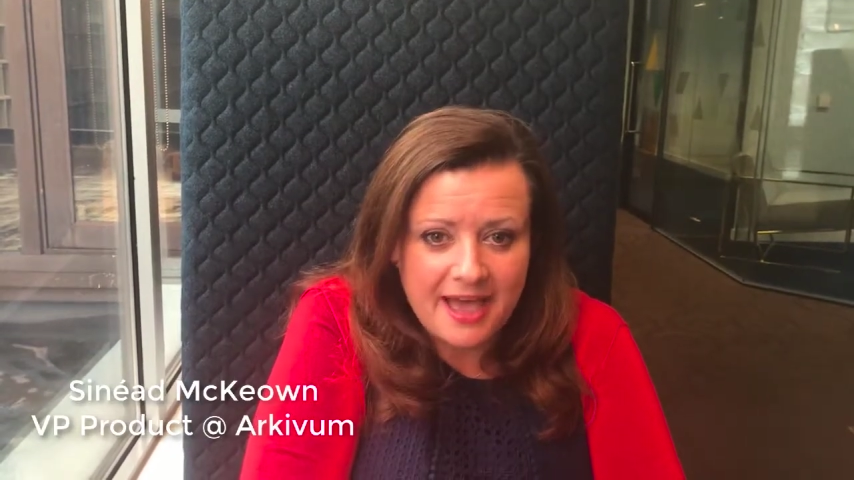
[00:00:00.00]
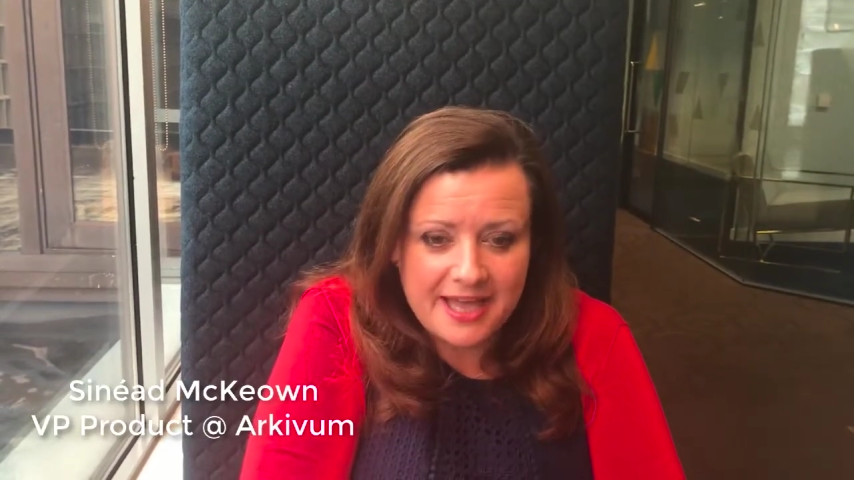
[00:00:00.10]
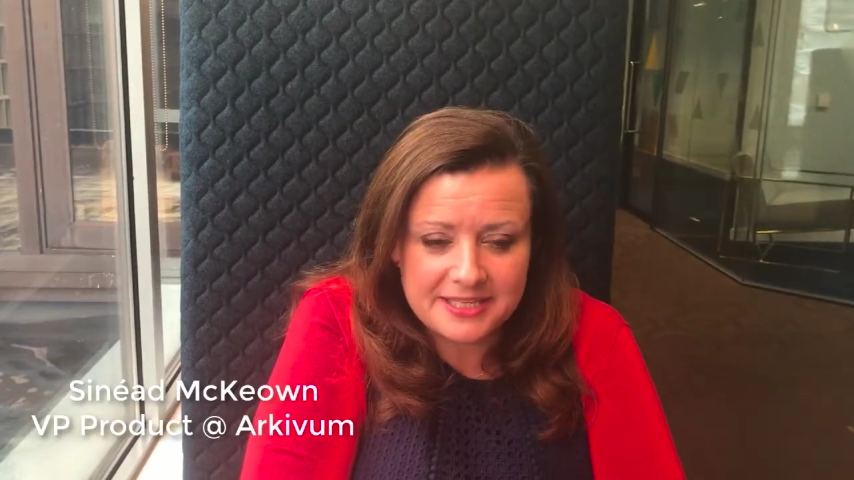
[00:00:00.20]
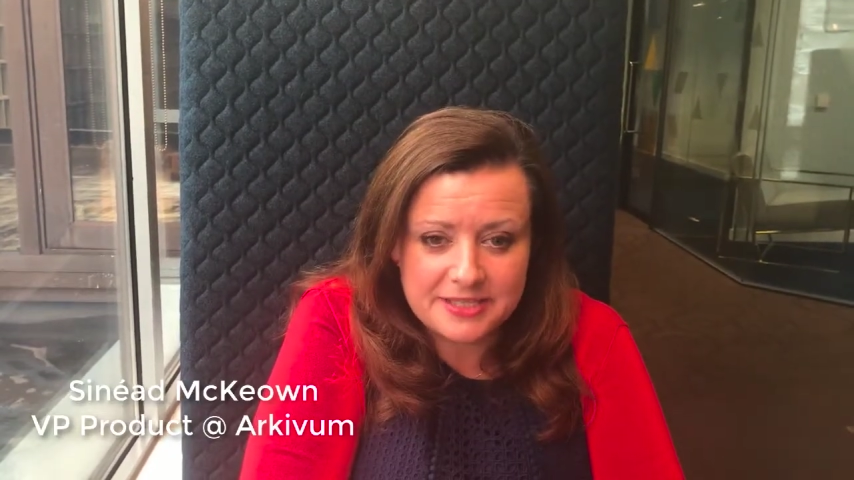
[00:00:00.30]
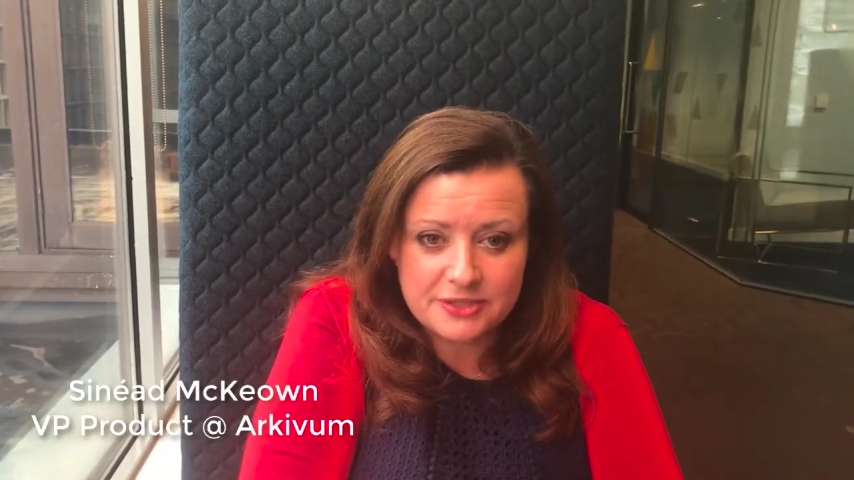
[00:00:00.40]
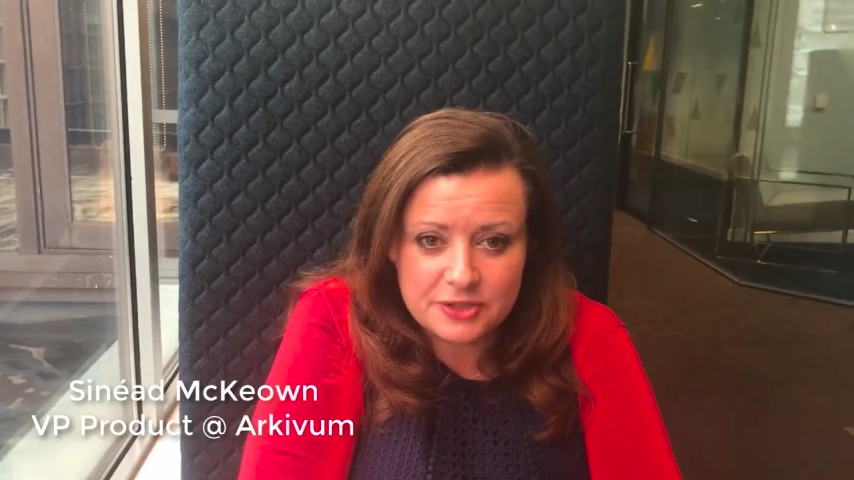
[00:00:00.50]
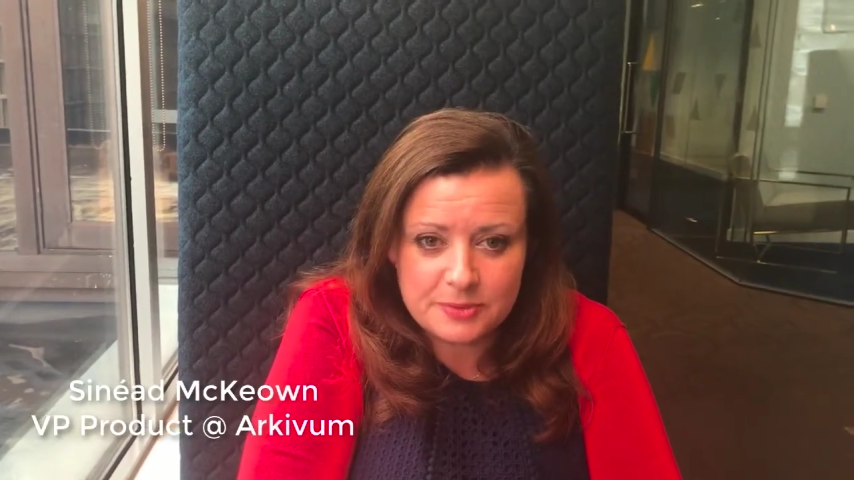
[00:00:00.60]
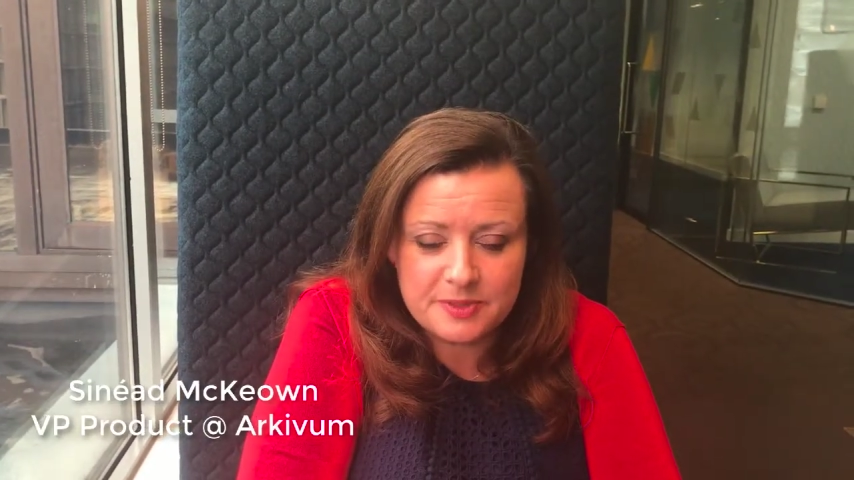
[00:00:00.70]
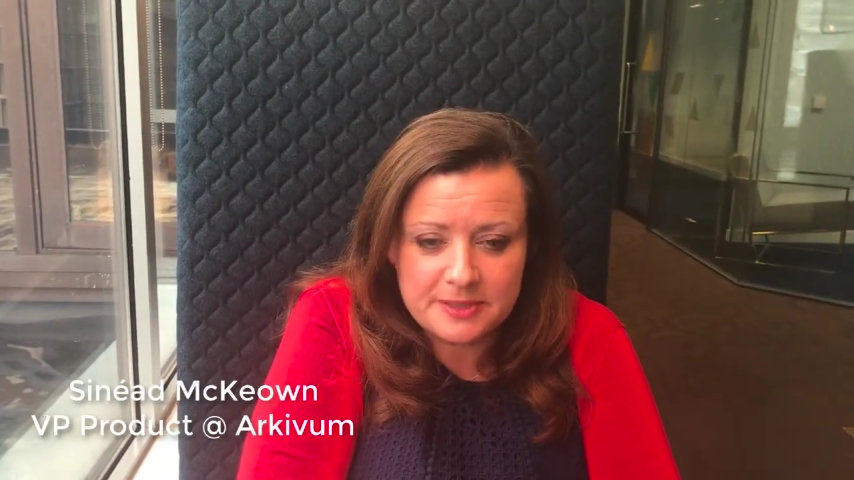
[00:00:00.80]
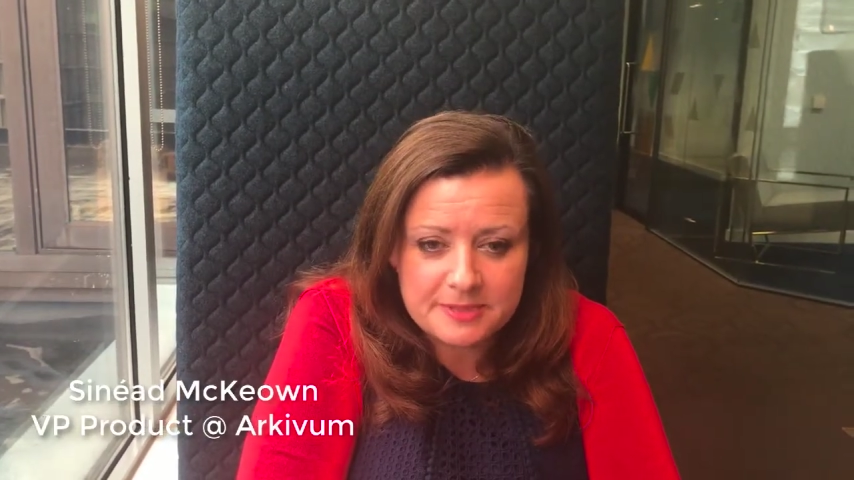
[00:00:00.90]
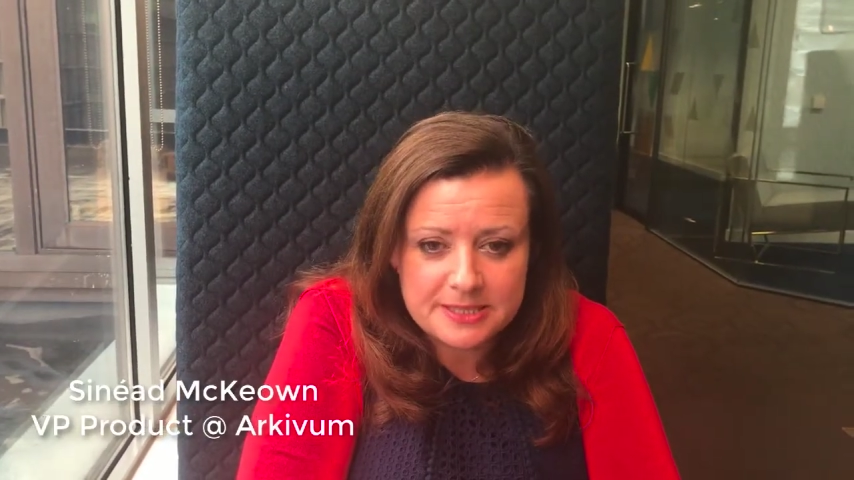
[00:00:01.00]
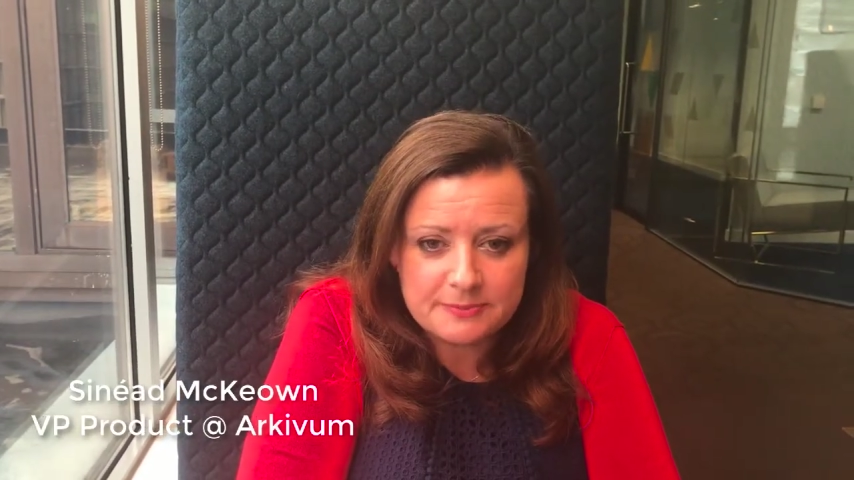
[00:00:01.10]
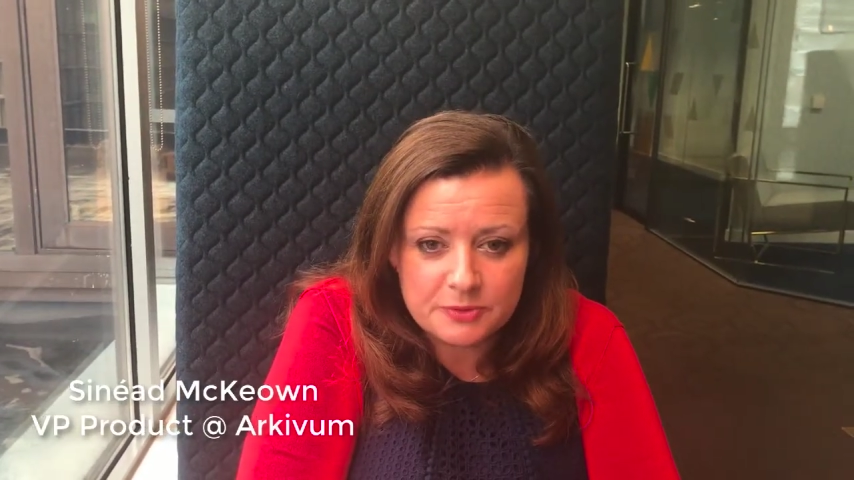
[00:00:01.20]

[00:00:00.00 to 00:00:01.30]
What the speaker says: and to be able to